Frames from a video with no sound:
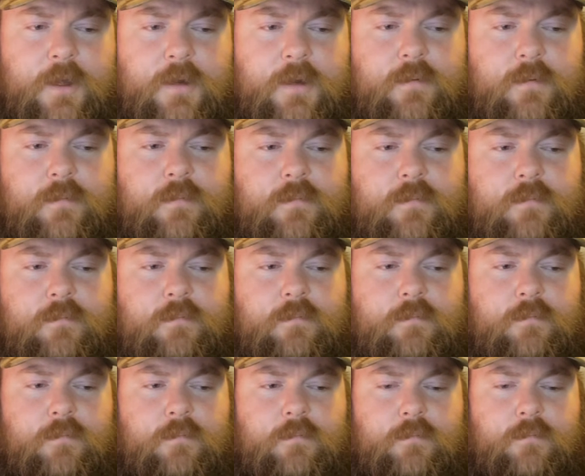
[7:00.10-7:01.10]
and
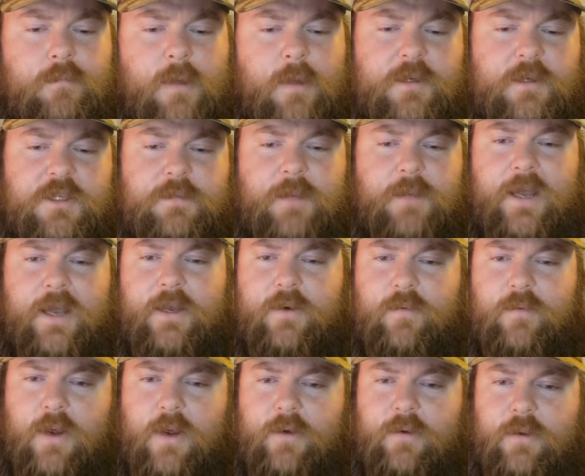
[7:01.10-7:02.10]
maybe smack it
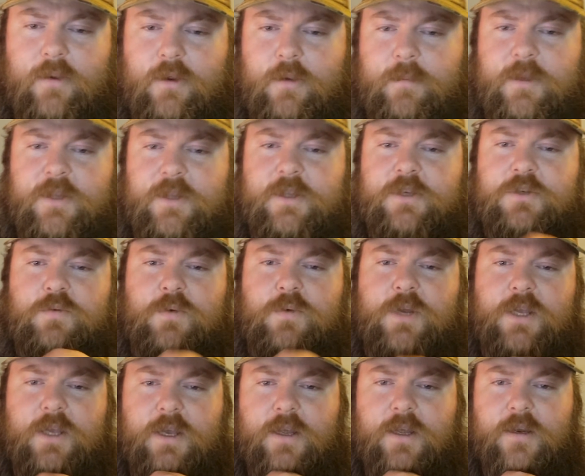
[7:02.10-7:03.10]
around a little bit this
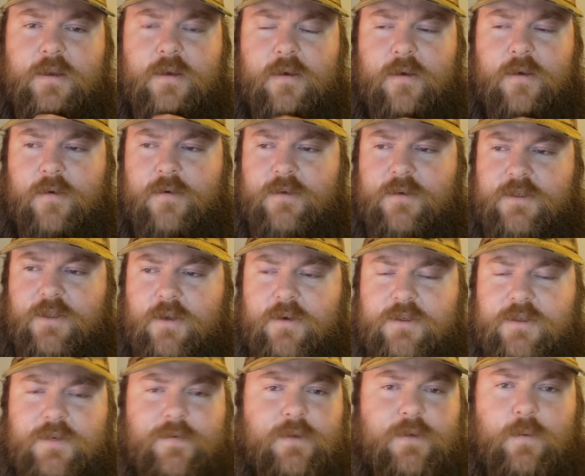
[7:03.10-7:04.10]
weekend, as
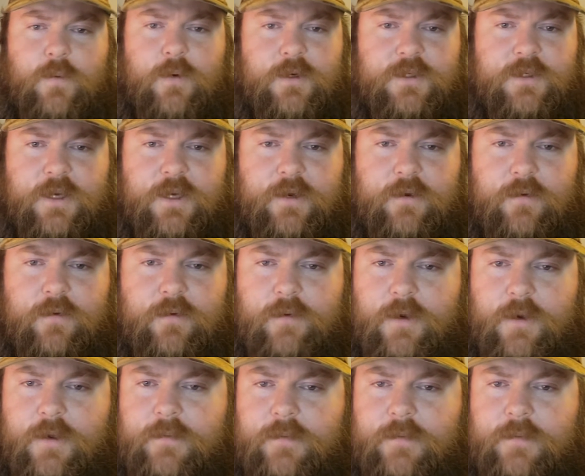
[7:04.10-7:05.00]
long as everything works out all right.